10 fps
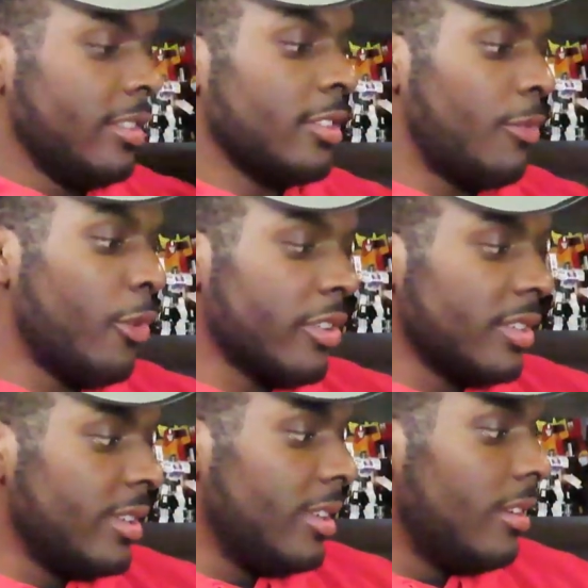So
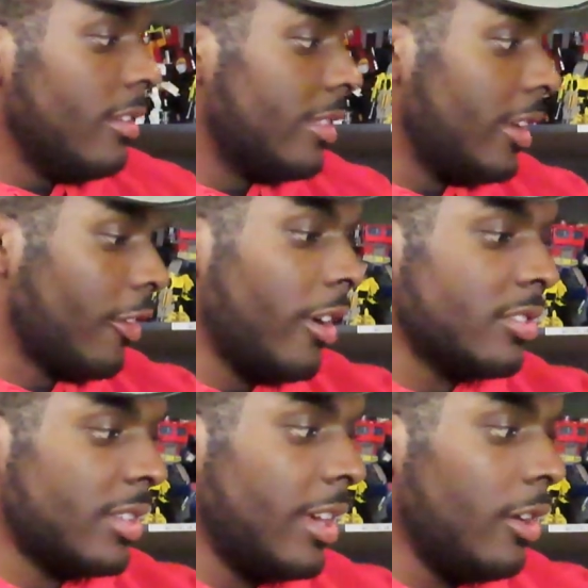fortunately, they
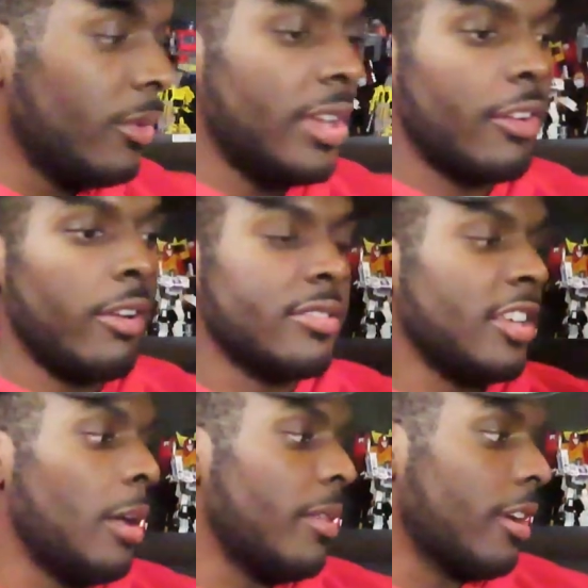crossed town, well not crossed
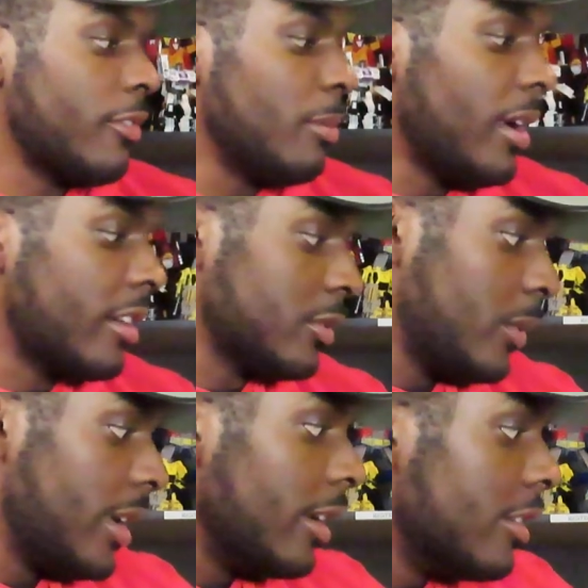town, like a few blocks
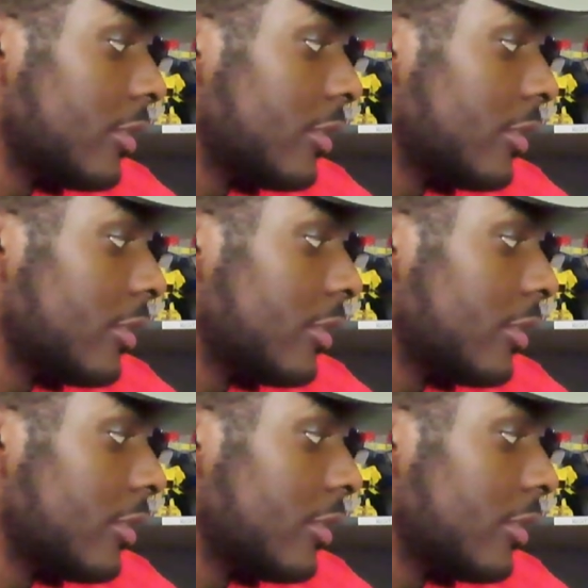away.